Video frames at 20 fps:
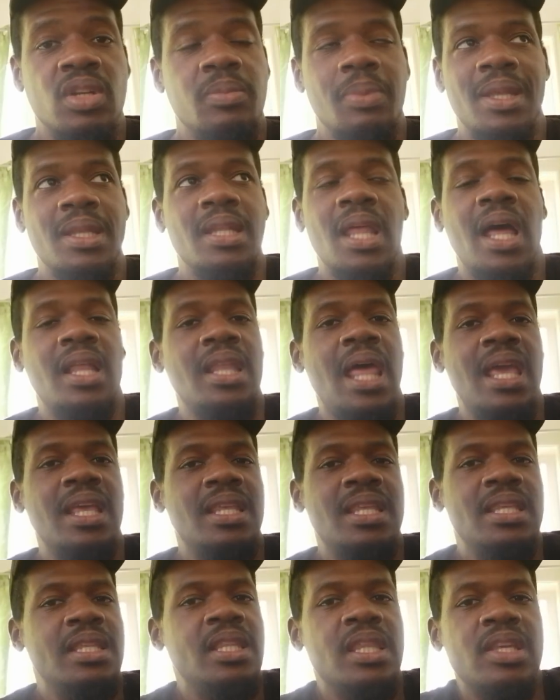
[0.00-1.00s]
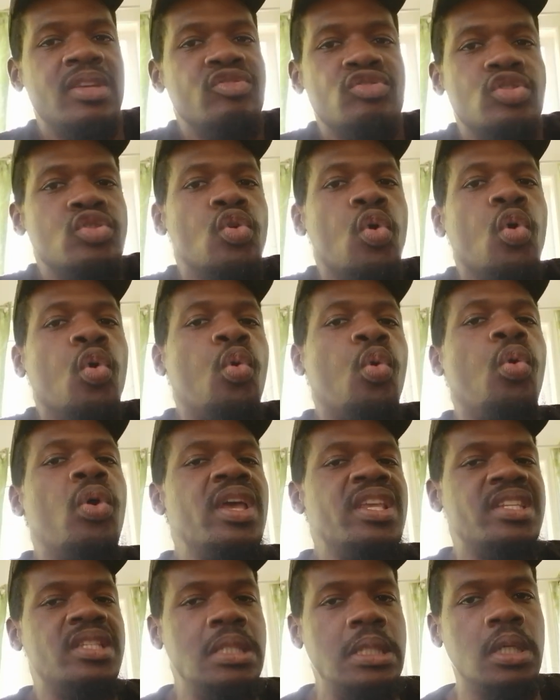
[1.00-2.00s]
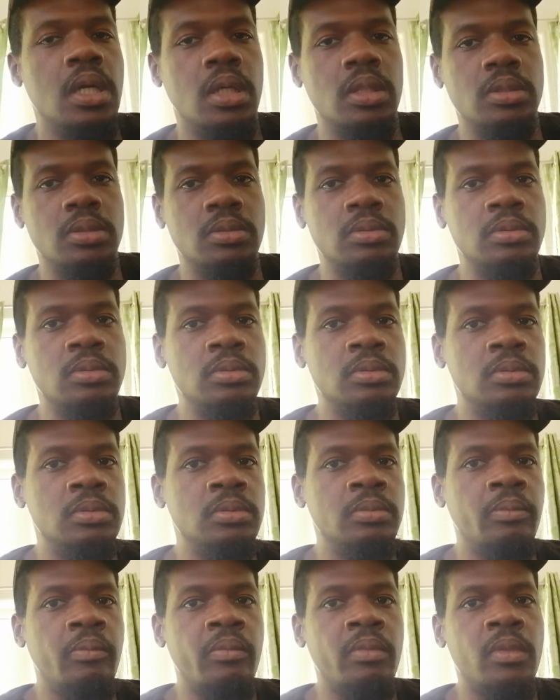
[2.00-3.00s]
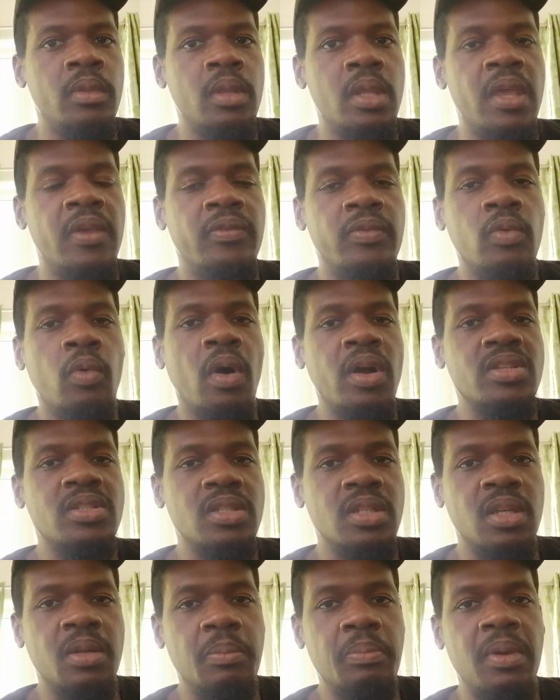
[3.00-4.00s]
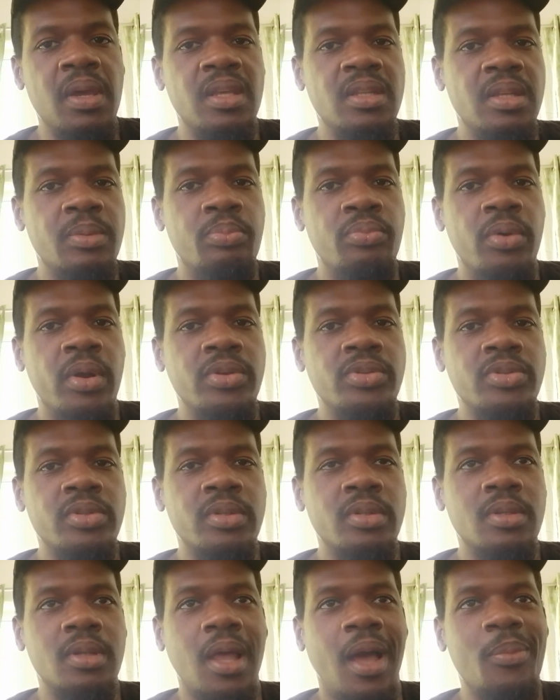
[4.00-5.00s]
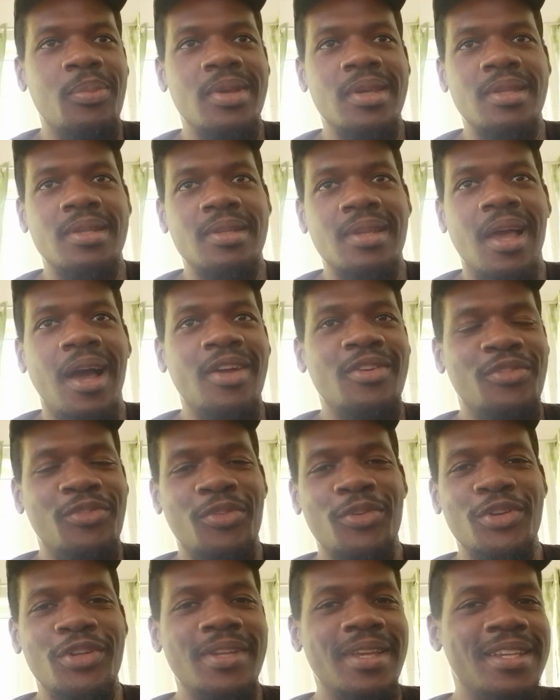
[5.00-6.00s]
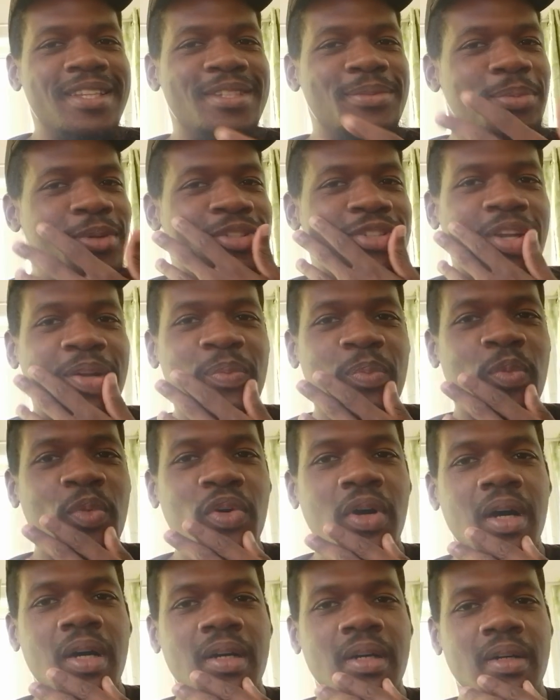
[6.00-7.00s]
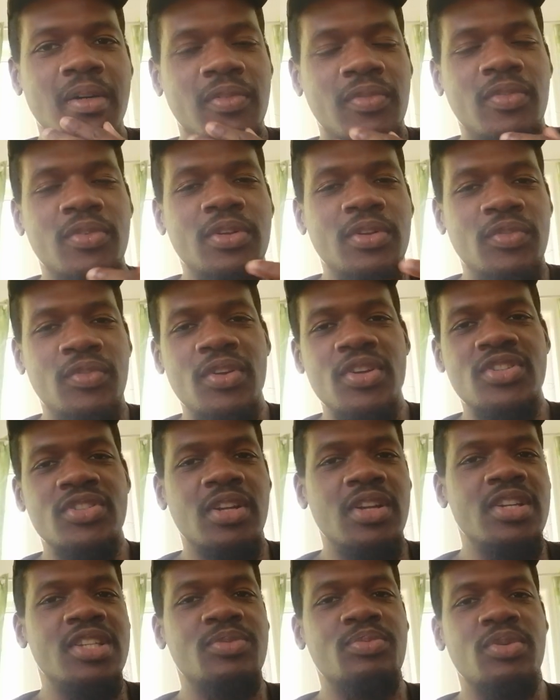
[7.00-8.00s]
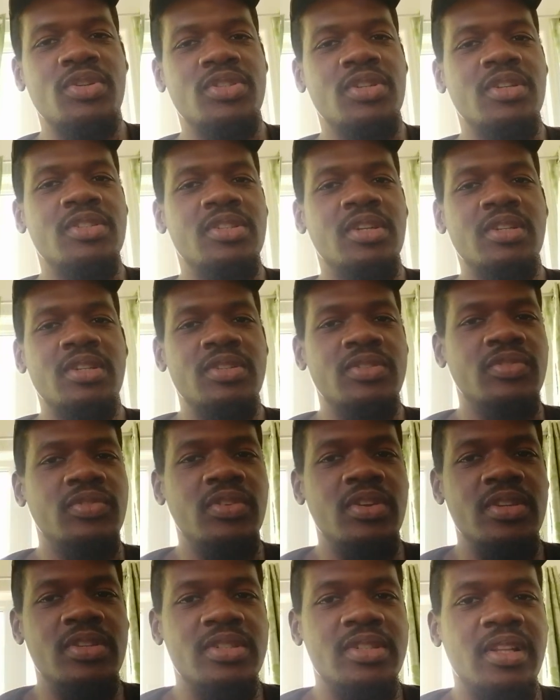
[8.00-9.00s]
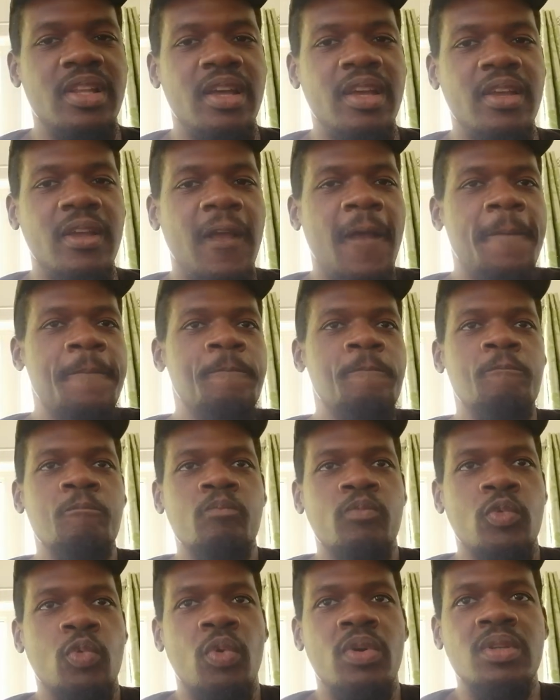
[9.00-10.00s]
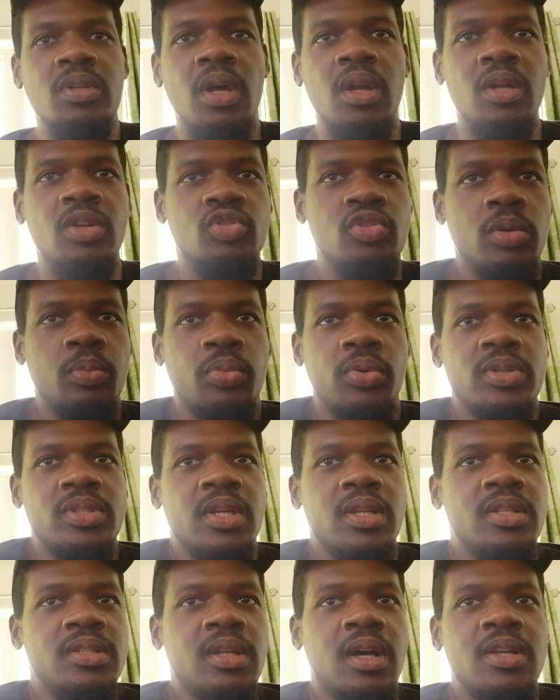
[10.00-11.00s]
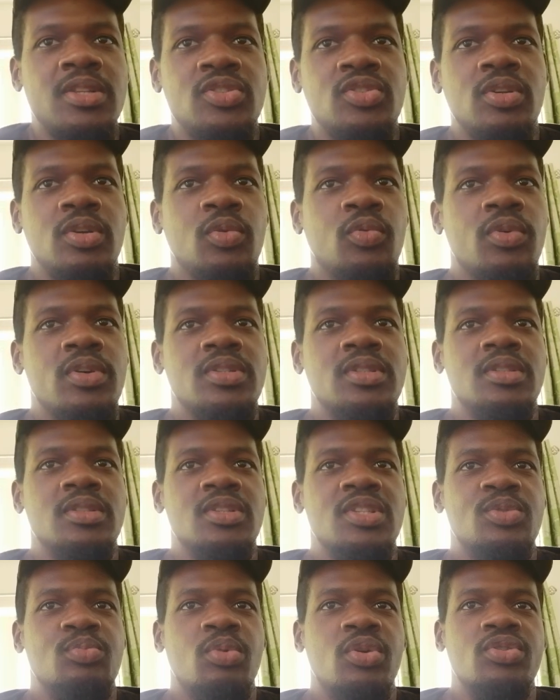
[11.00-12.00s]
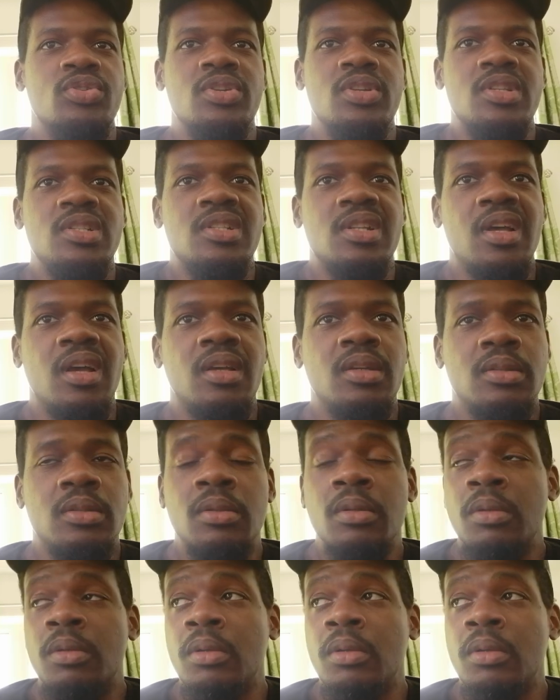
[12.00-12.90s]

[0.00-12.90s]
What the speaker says: no debate. There's no question. If you watch the debate, the brethren, I mean, had funny expression, funny facial expressions on his face. Like when Donald Trump was an answering question, this brethren is like,